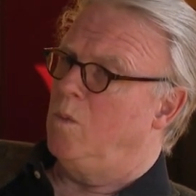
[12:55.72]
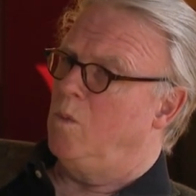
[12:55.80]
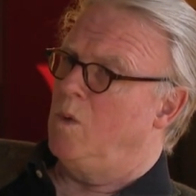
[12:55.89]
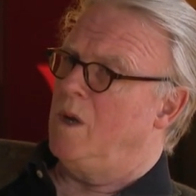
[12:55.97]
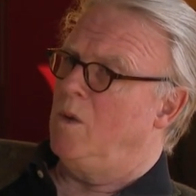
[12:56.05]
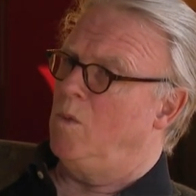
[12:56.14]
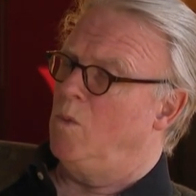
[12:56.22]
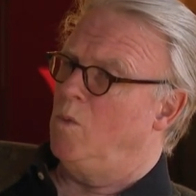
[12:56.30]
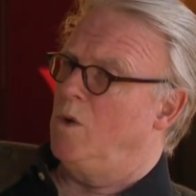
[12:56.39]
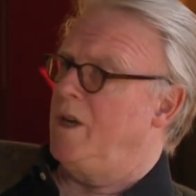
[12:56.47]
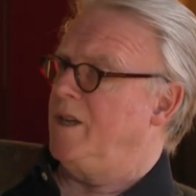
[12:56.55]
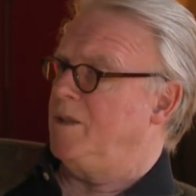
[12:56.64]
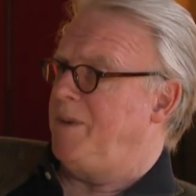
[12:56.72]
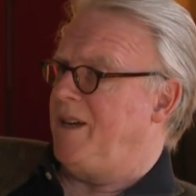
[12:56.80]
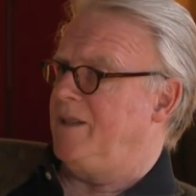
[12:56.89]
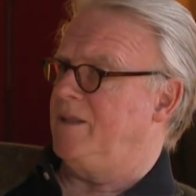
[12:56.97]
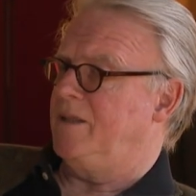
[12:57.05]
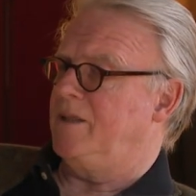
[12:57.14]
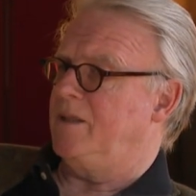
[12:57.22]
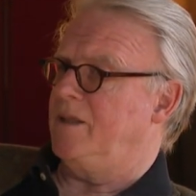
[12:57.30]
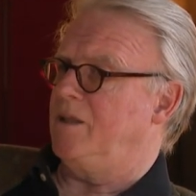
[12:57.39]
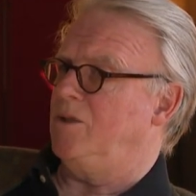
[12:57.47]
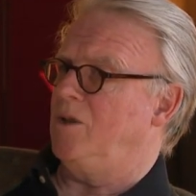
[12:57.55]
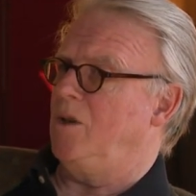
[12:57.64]
one would expect
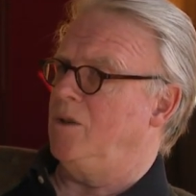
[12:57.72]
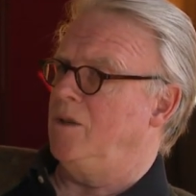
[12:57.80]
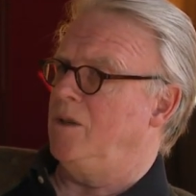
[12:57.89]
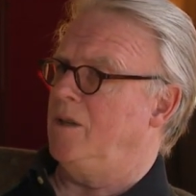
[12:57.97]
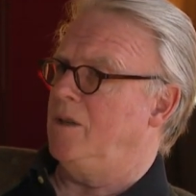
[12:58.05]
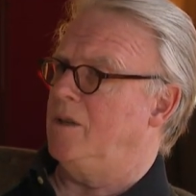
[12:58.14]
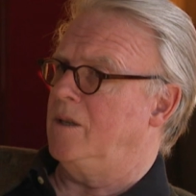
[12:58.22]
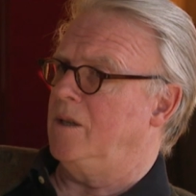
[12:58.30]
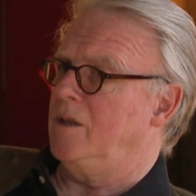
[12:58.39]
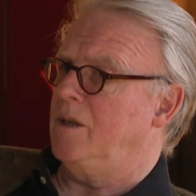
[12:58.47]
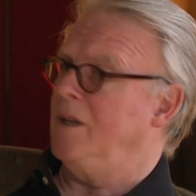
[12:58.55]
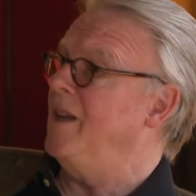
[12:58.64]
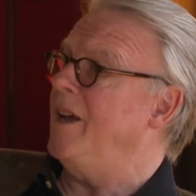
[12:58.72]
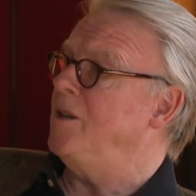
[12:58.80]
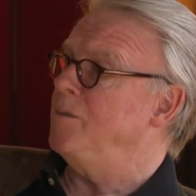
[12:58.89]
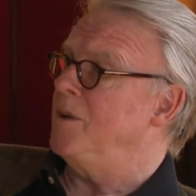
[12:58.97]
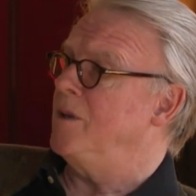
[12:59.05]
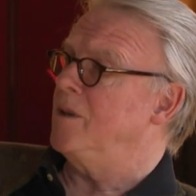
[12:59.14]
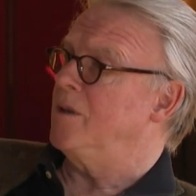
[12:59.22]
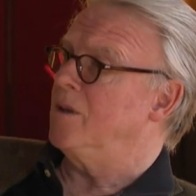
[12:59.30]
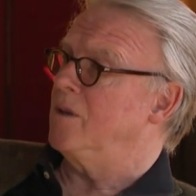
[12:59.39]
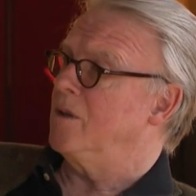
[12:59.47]
a certain engagement